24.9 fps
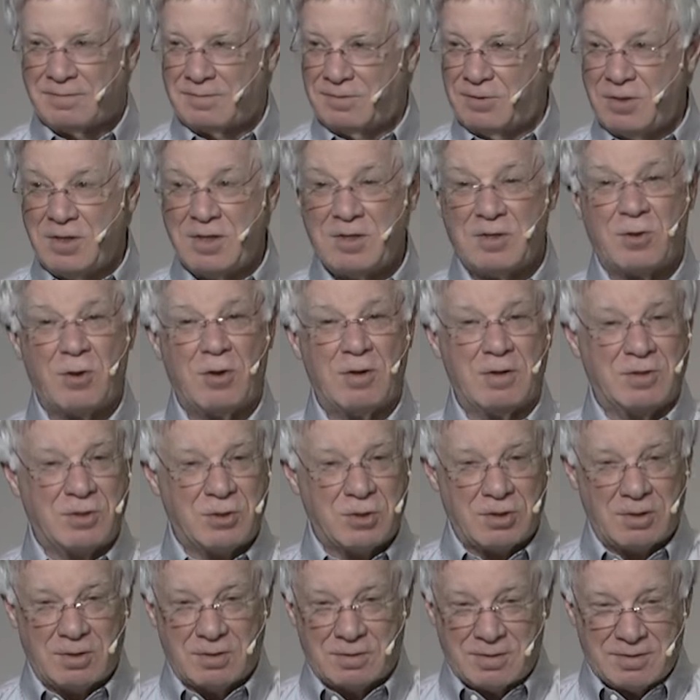You need to go to
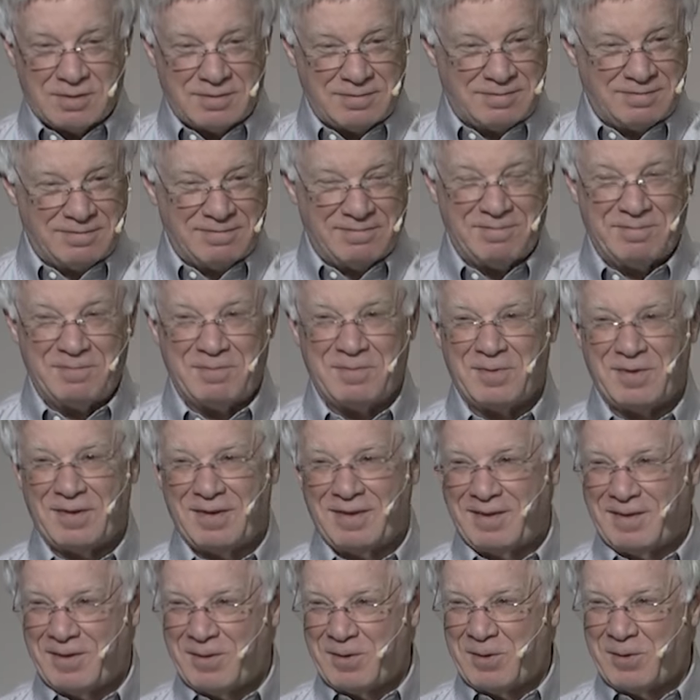church.
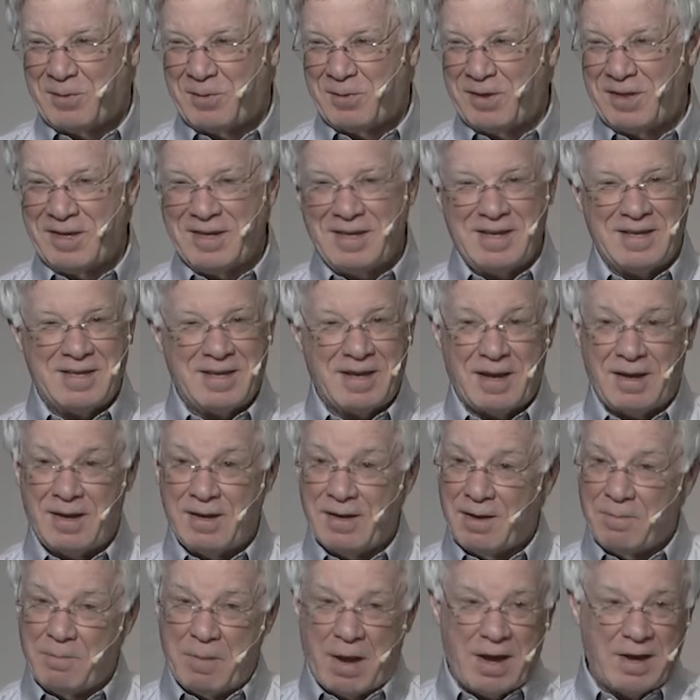You really need to get
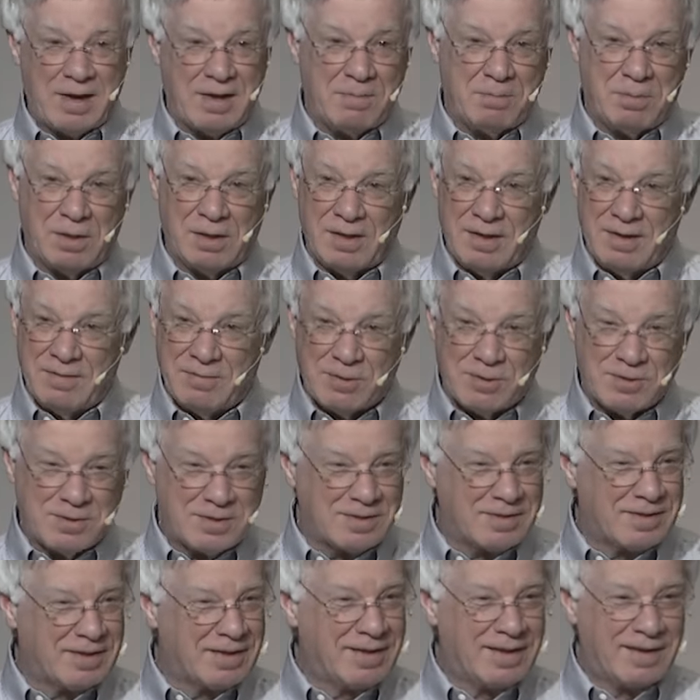in a body of
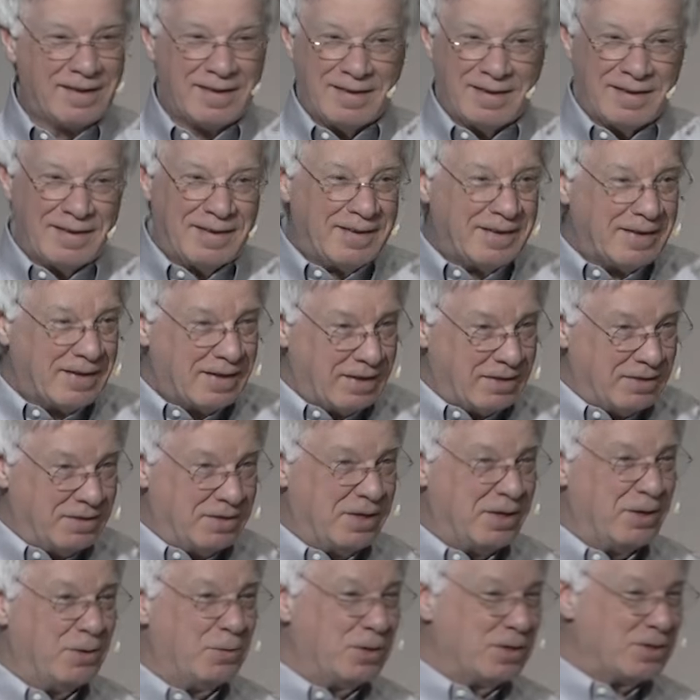believers and
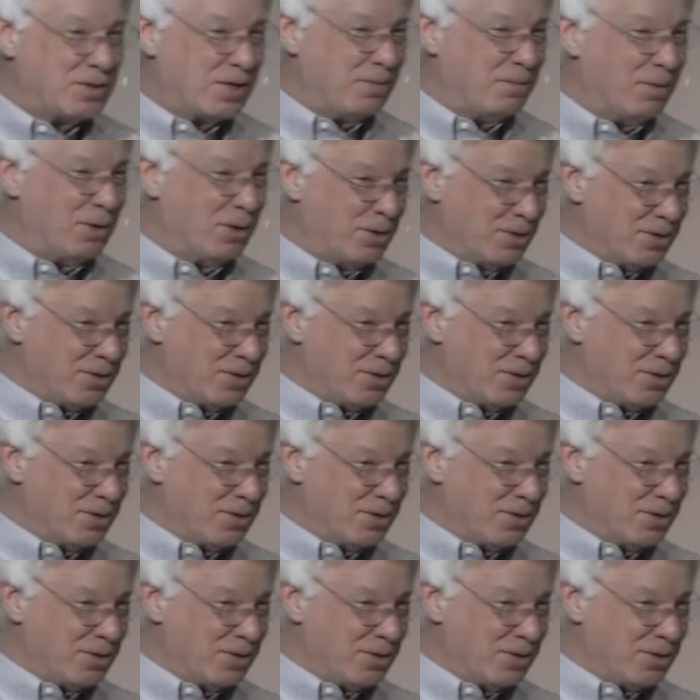deal with some of